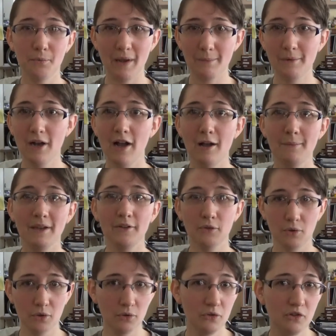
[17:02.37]
webcomics,
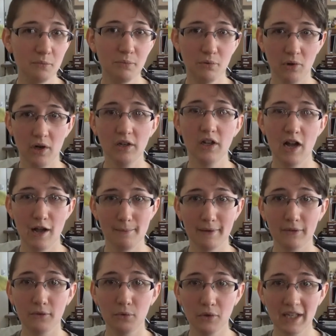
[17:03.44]
or who support
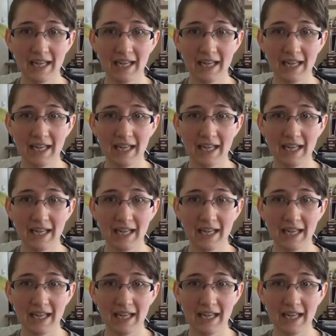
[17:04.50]
comics through